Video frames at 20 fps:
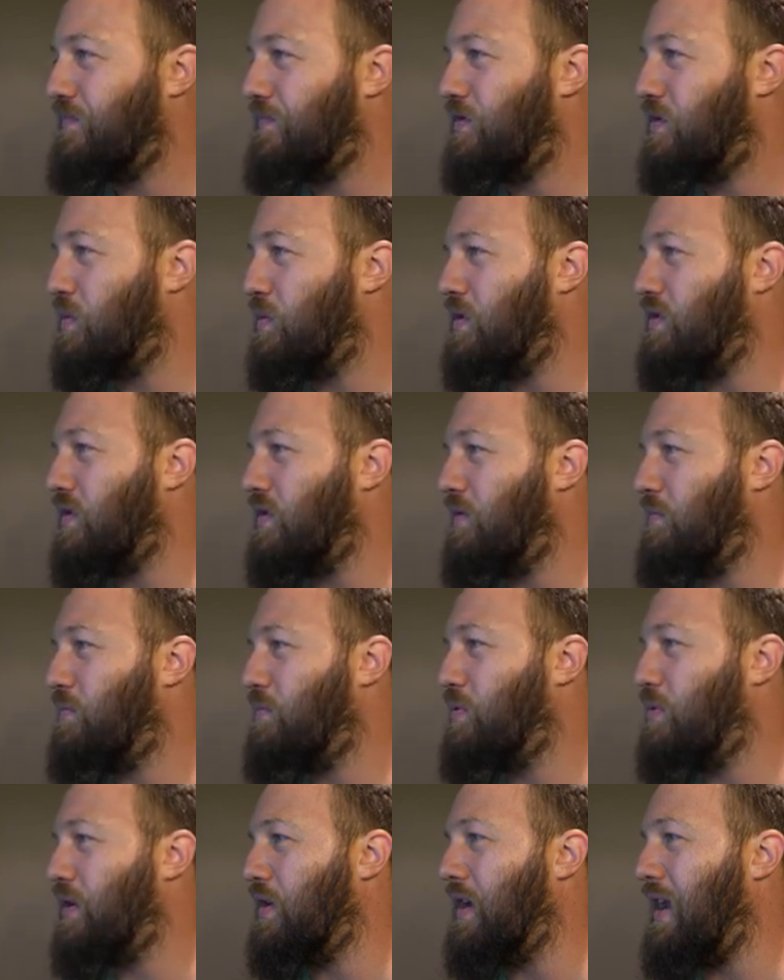So once I've
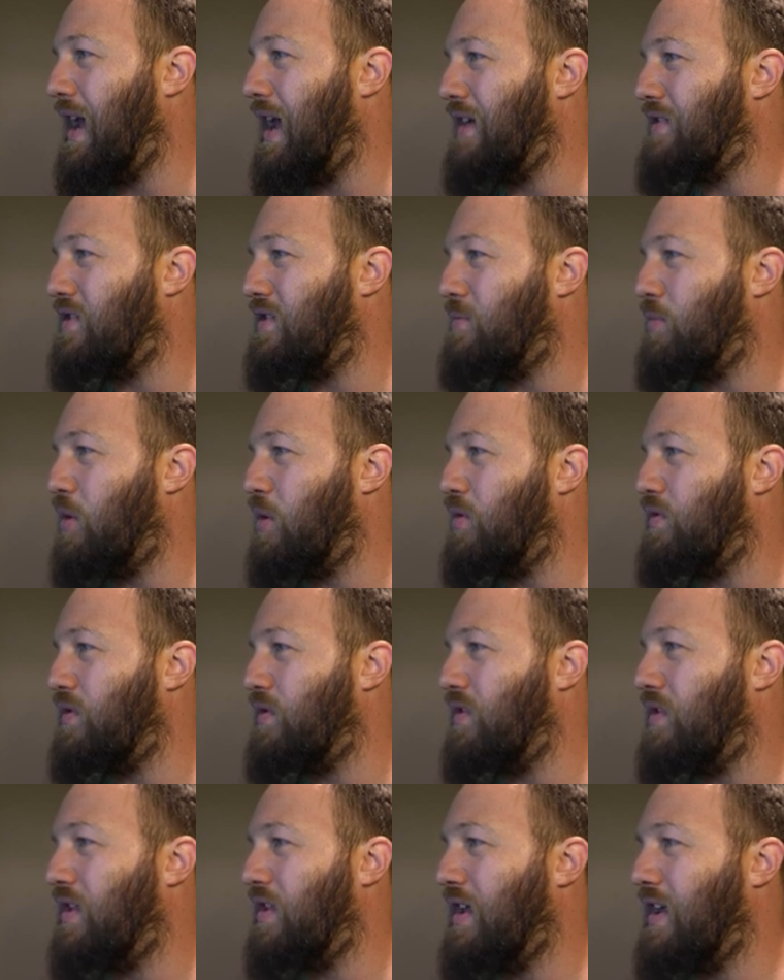put in acid
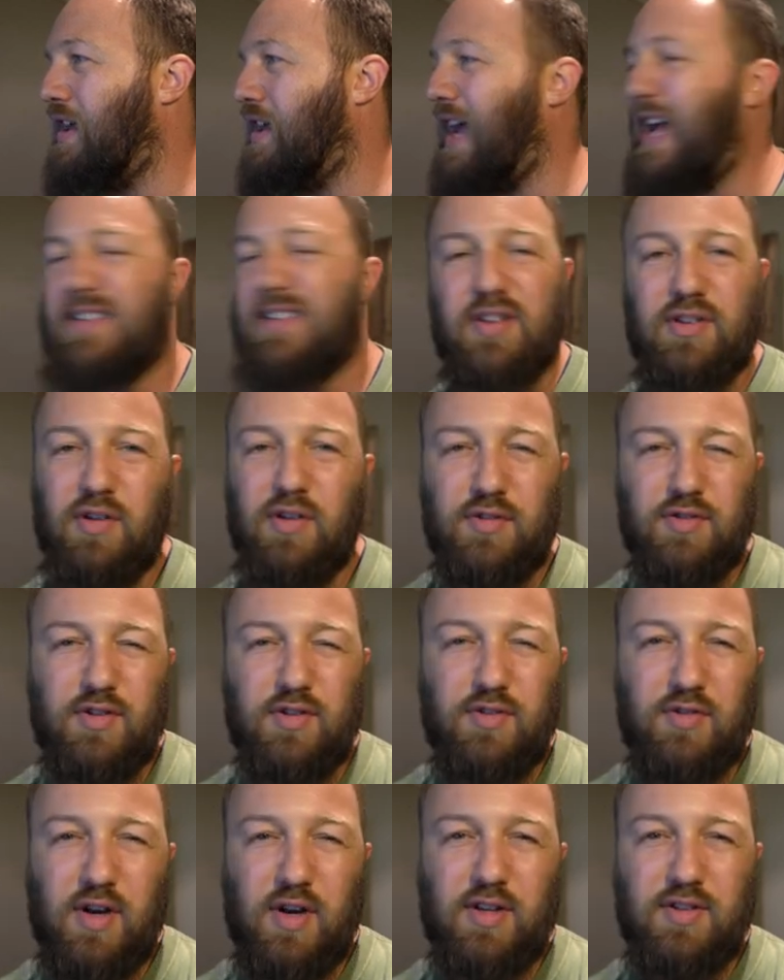malt, the acid
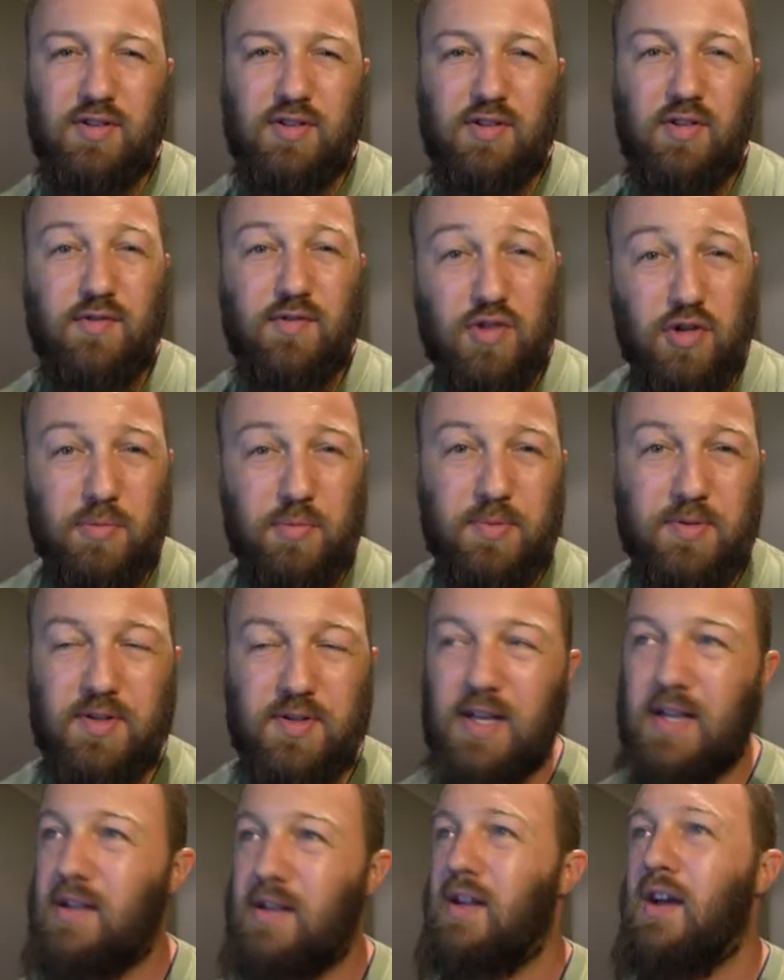concentration of
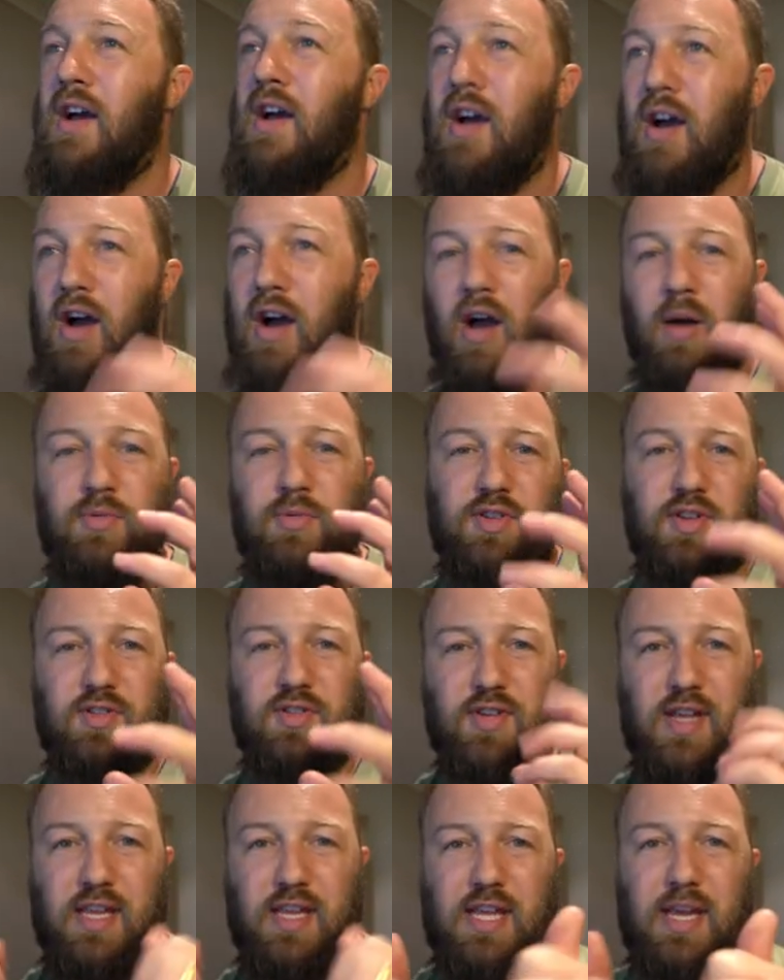2%, I'm just
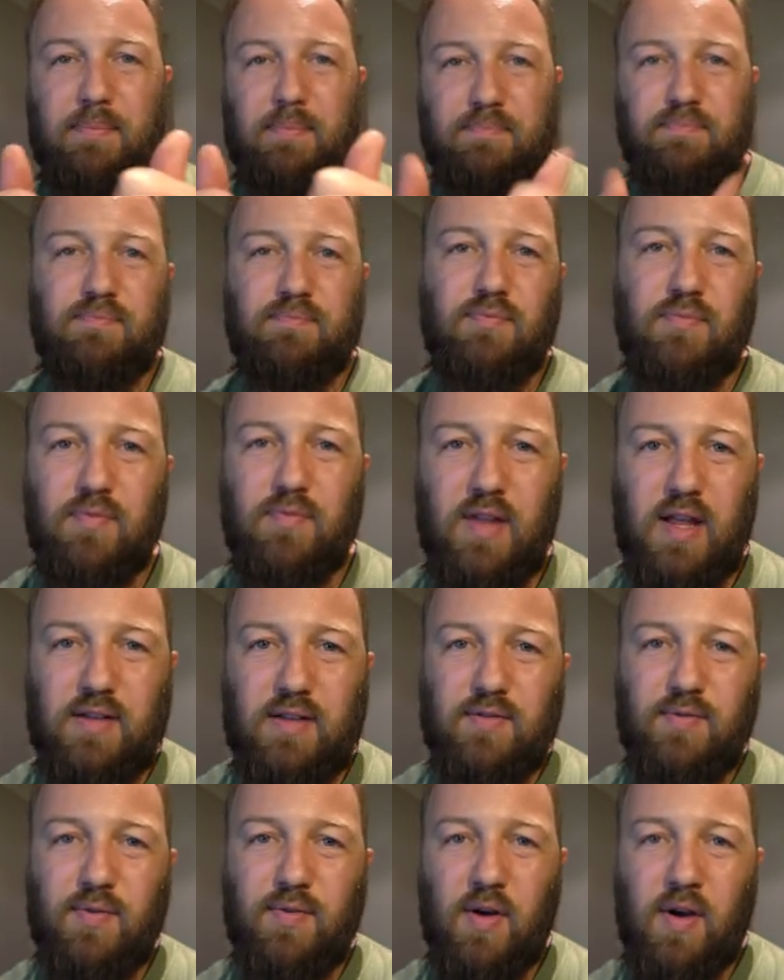gonna say, yep,
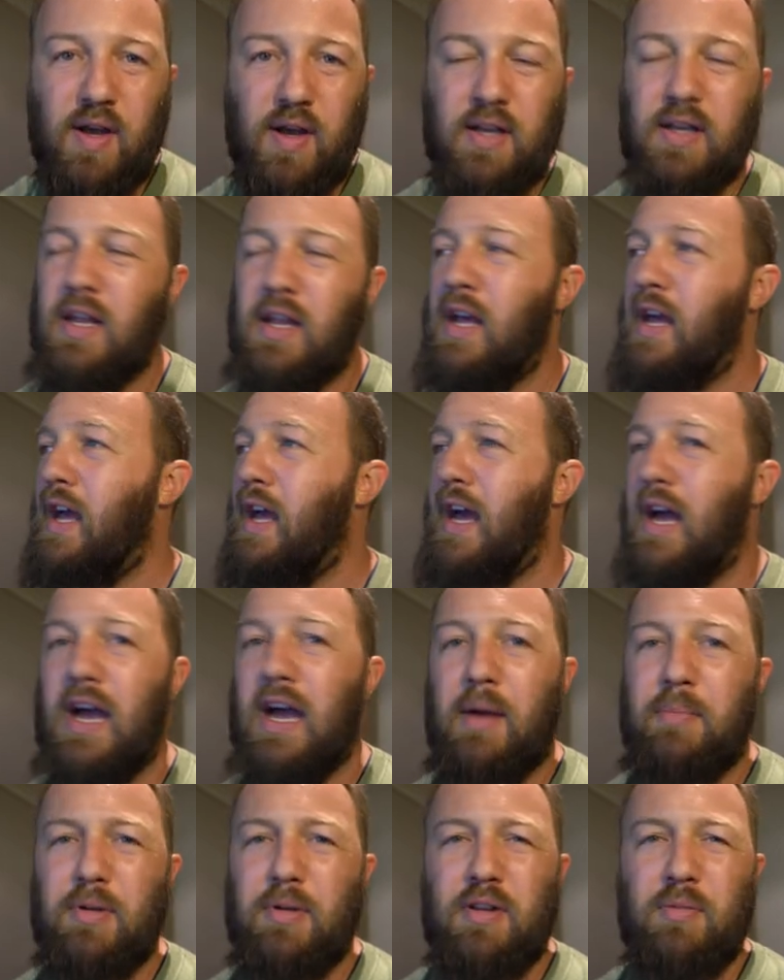that's fine.
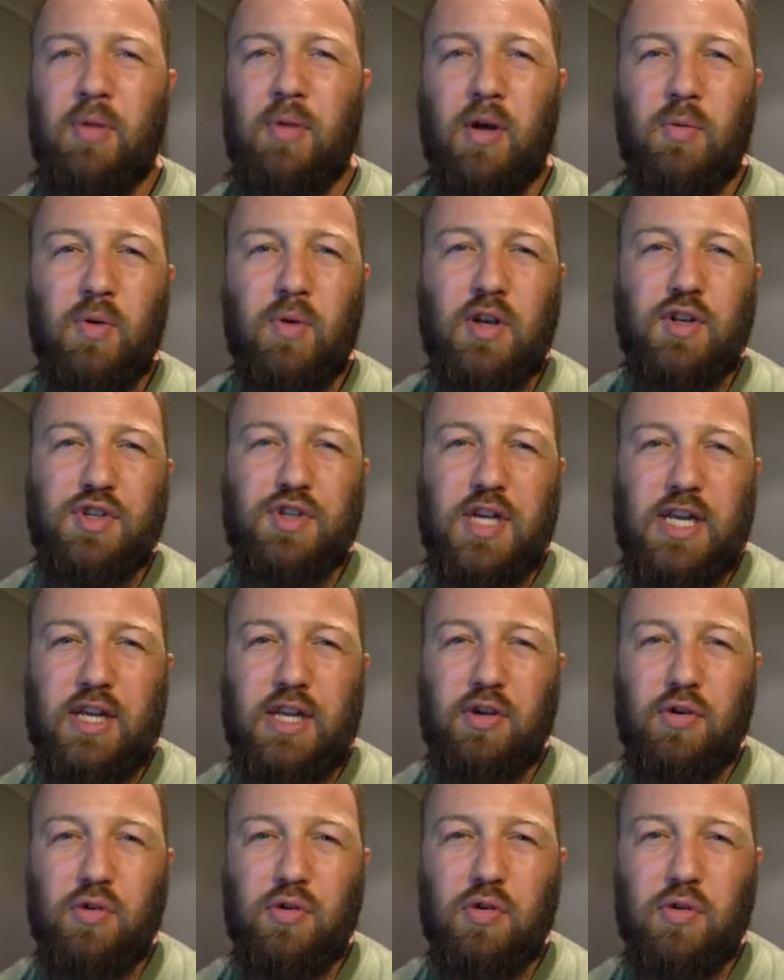But you might wanna
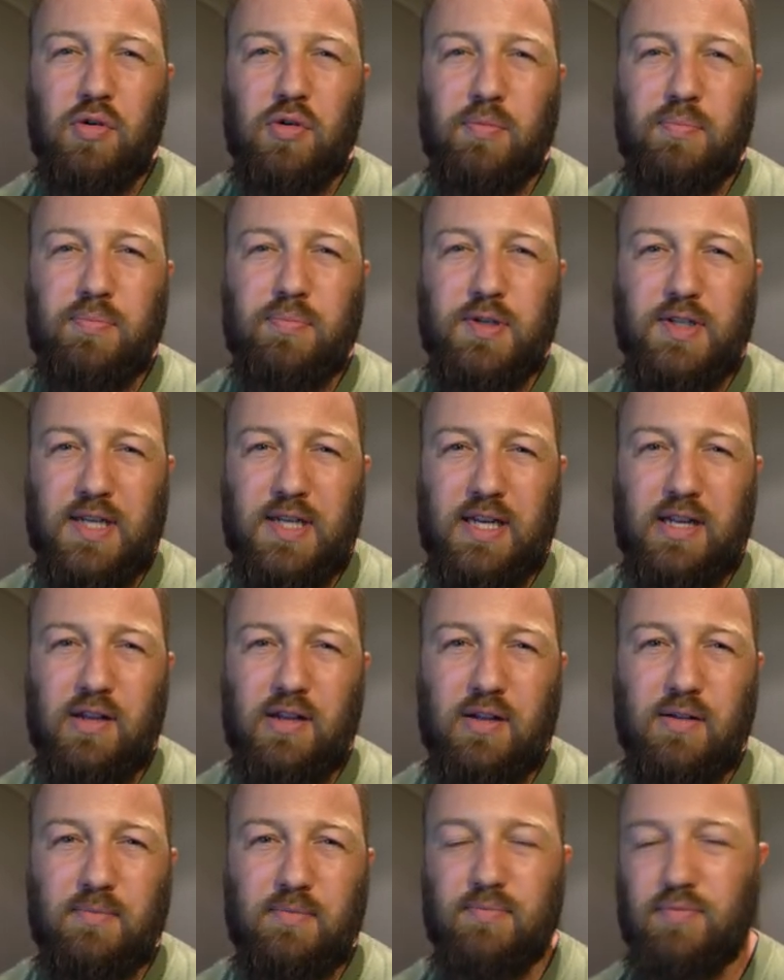check your
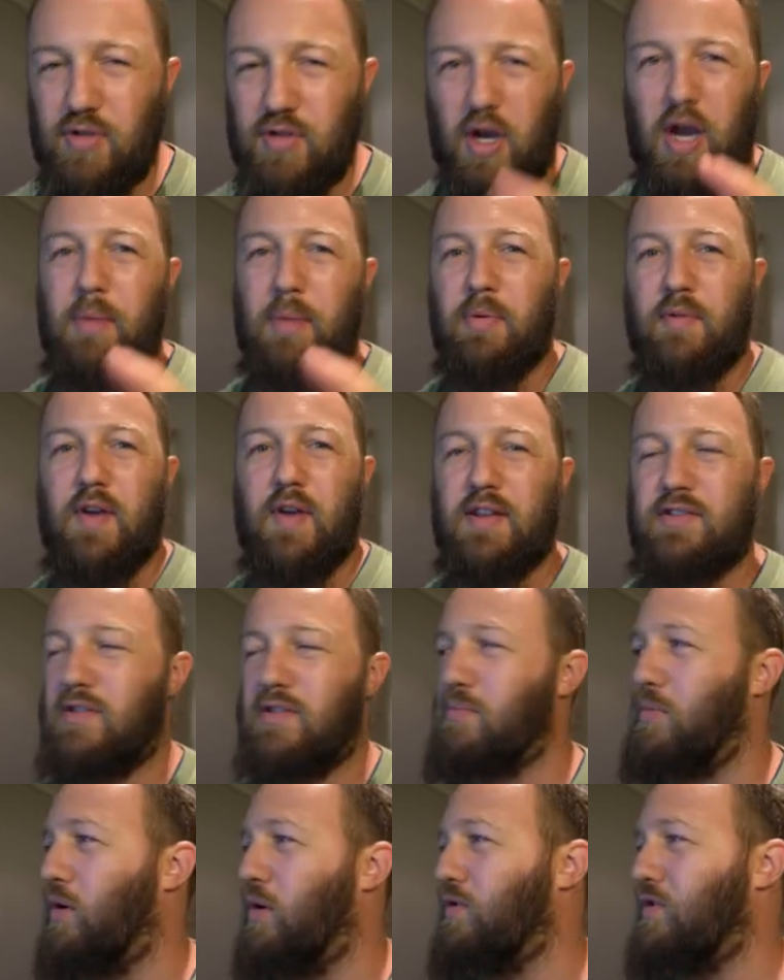particular type of
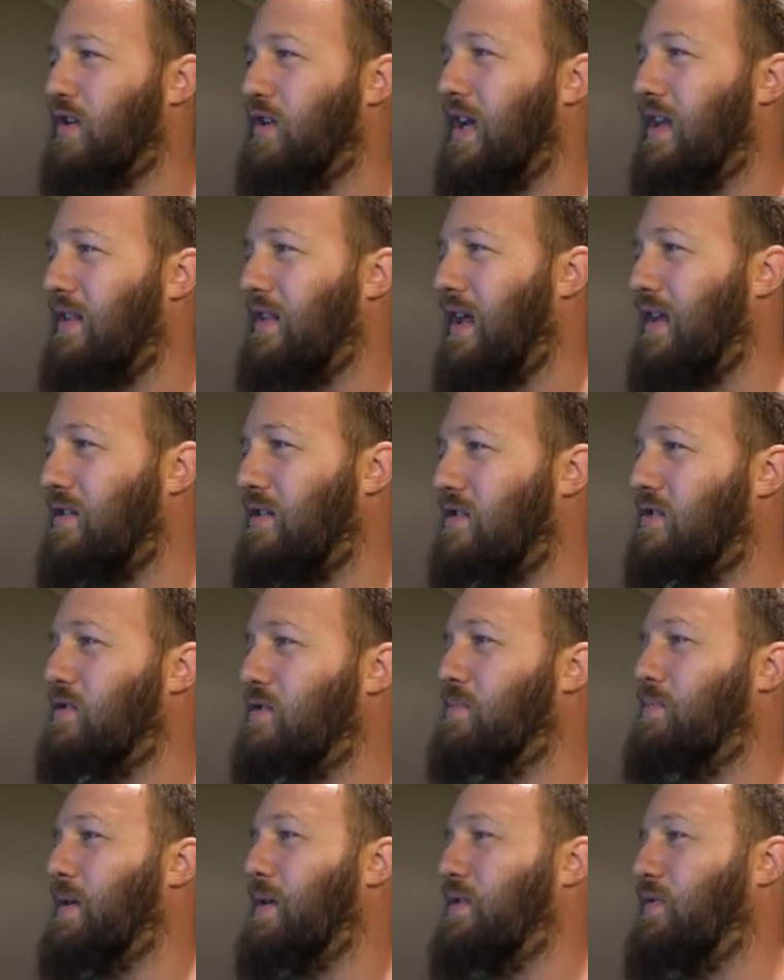acid malt to get that
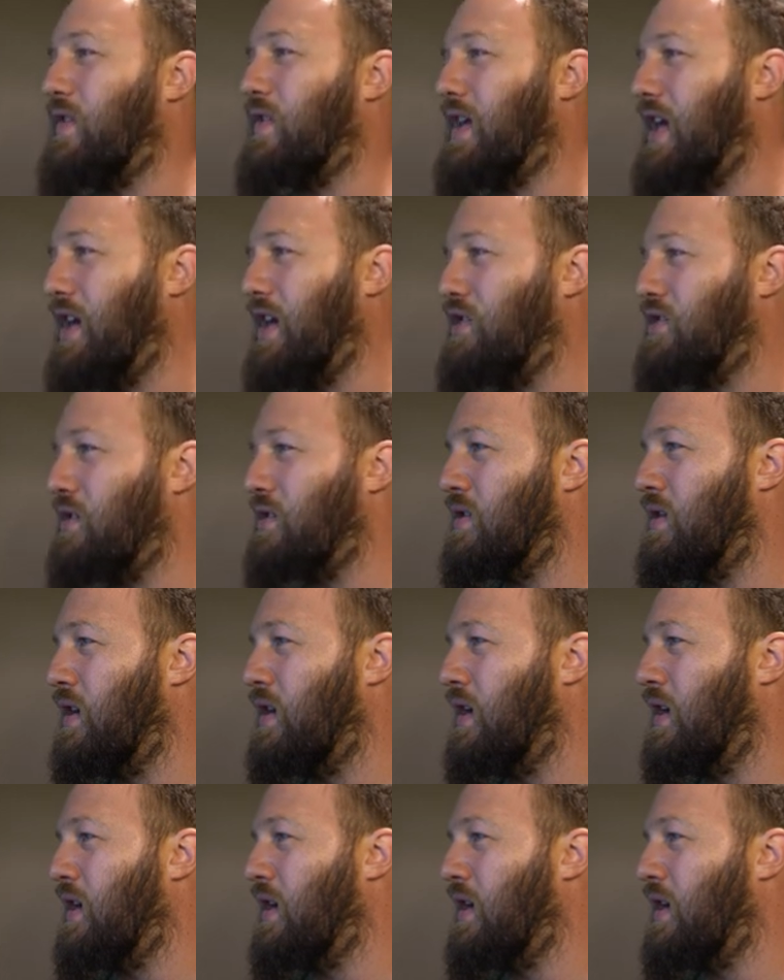specification.